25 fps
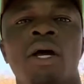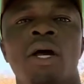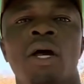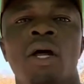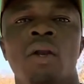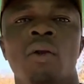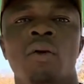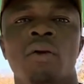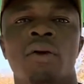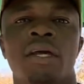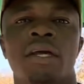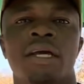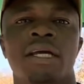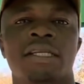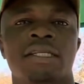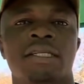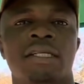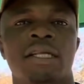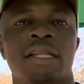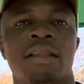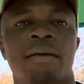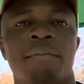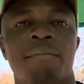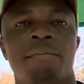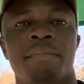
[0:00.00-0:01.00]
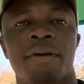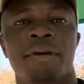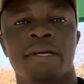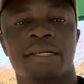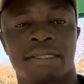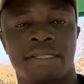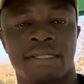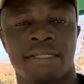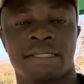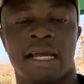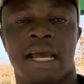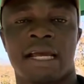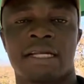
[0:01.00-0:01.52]
looking at the
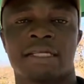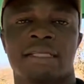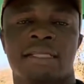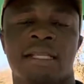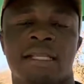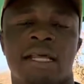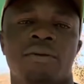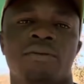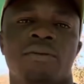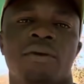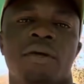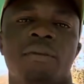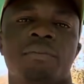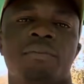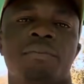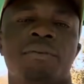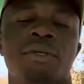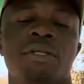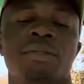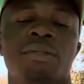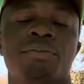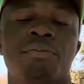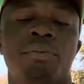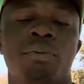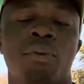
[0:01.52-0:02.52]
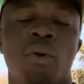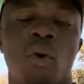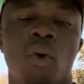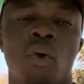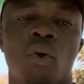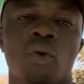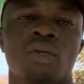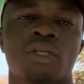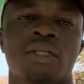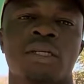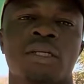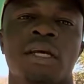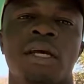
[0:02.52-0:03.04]
pesticides that you can put
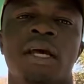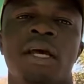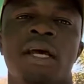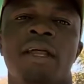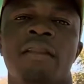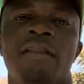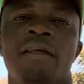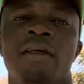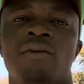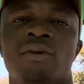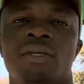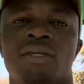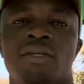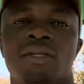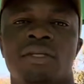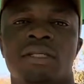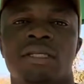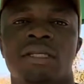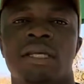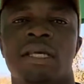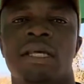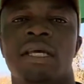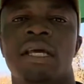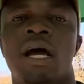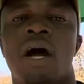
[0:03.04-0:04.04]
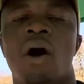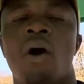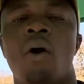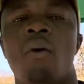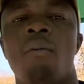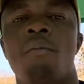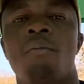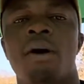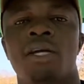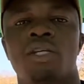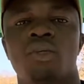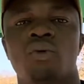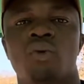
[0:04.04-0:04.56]
boreholes. Then we see how
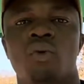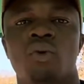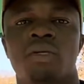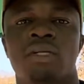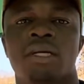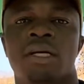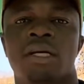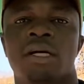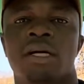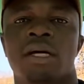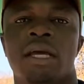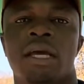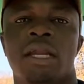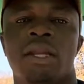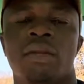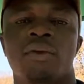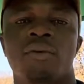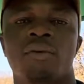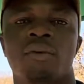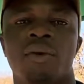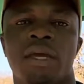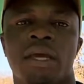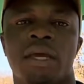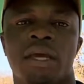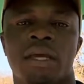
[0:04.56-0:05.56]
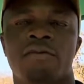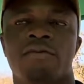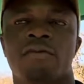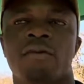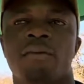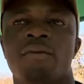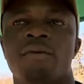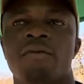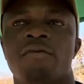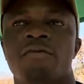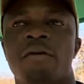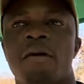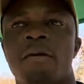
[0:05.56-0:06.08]
much water can you get from
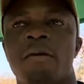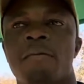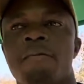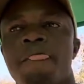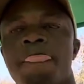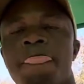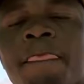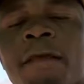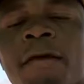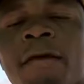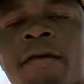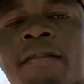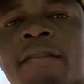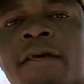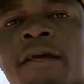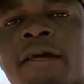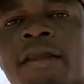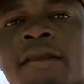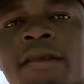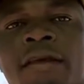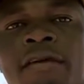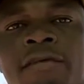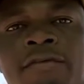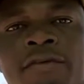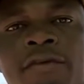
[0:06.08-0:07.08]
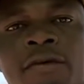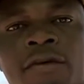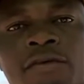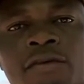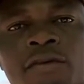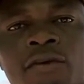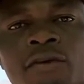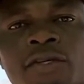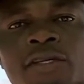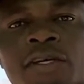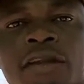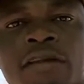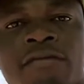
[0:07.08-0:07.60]
your farm. Then if you have
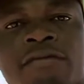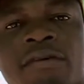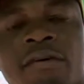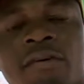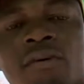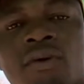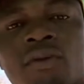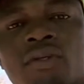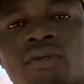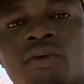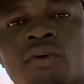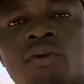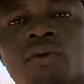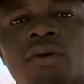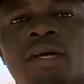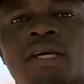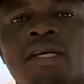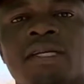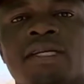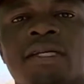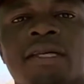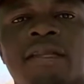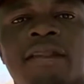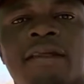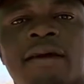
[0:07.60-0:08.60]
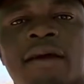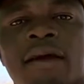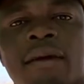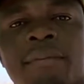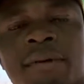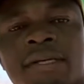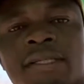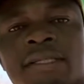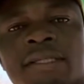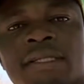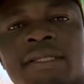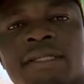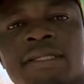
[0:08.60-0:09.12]
got a river, we also look at the
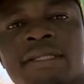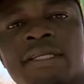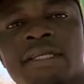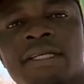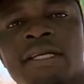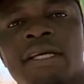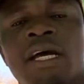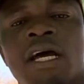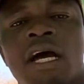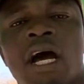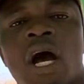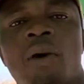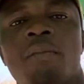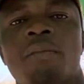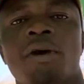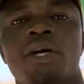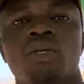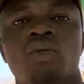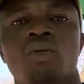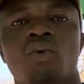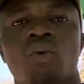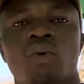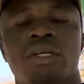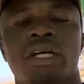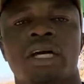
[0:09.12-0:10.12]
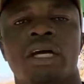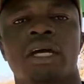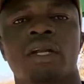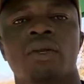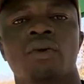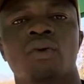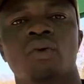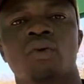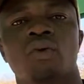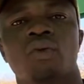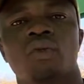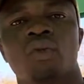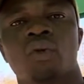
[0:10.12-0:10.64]
capacity, how much water can
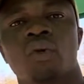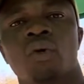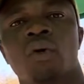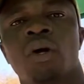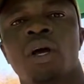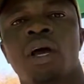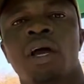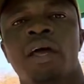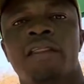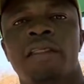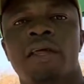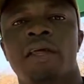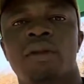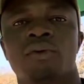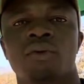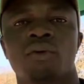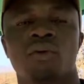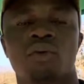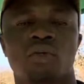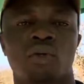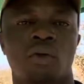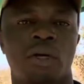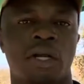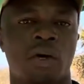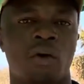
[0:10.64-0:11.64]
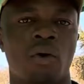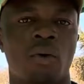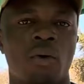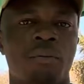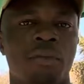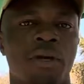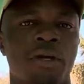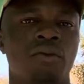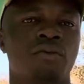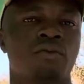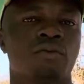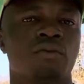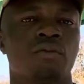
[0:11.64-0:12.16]
you draw. Then we also
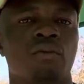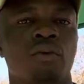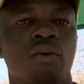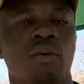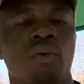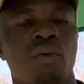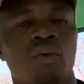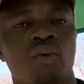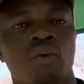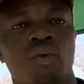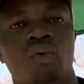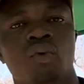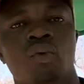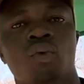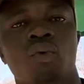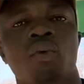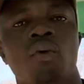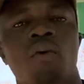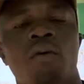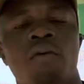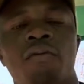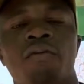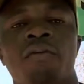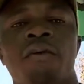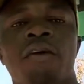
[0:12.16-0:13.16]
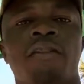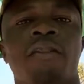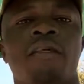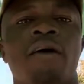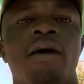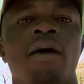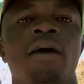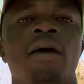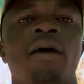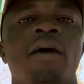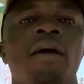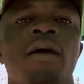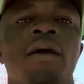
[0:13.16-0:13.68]
recommend for you to go further
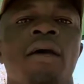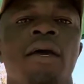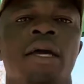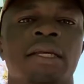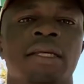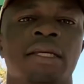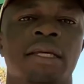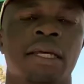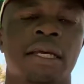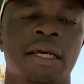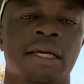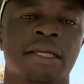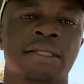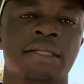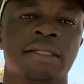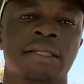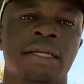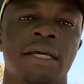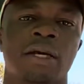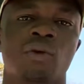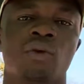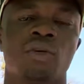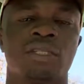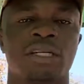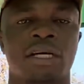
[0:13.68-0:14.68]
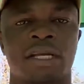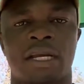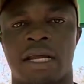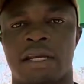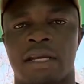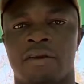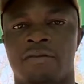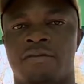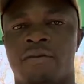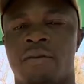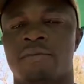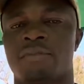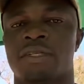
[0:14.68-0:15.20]
and get a water
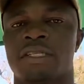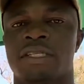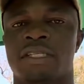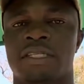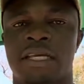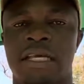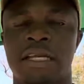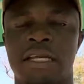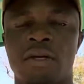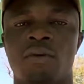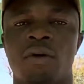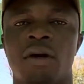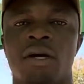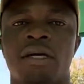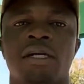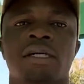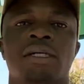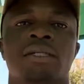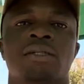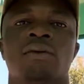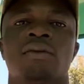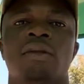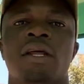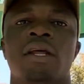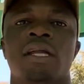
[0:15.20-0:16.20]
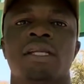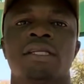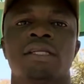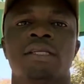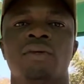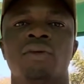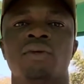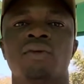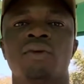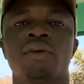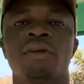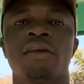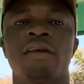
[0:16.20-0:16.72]
right from Zino, so that
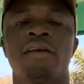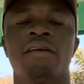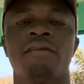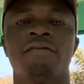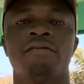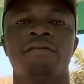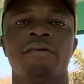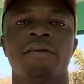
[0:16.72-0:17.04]
you don't have